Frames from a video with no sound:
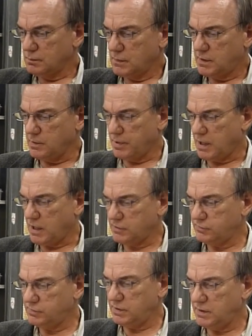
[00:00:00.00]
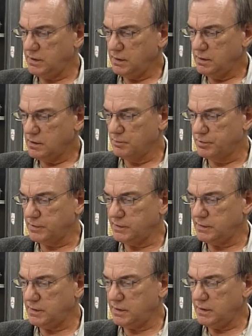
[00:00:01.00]
the epoxy
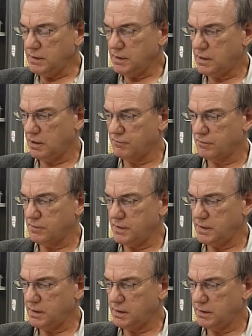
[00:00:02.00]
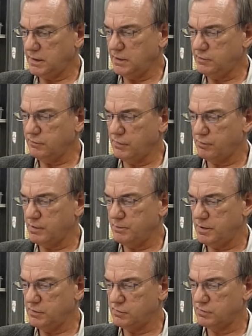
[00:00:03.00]
completely covering each of the three
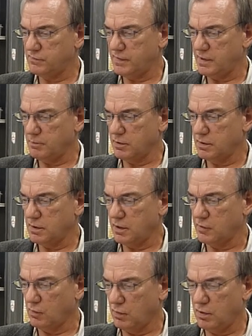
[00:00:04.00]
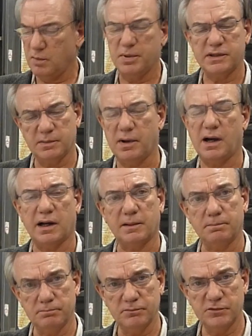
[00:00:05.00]
pieces of amber on all but the
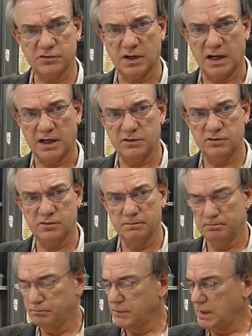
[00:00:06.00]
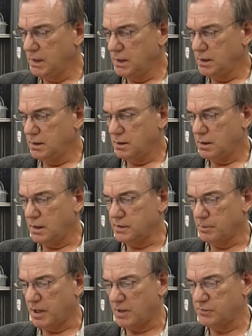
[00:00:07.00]
bottom sides, and the
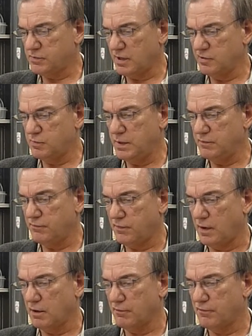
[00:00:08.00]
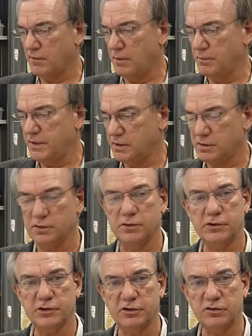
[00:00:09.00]
bottom sides being far from the
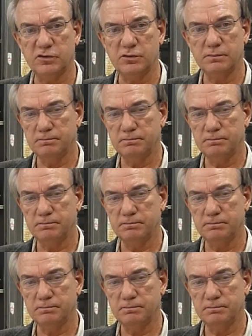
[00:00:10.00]
inclusions.